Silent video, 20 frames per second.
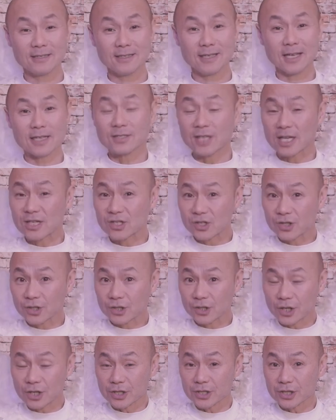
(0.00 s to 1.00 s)
It's a
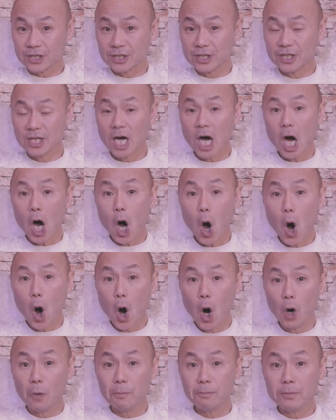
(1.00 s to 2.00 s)
certain
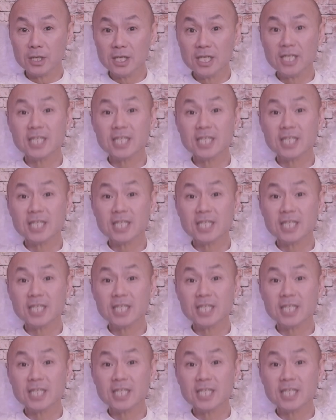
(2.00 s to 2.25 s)
hope.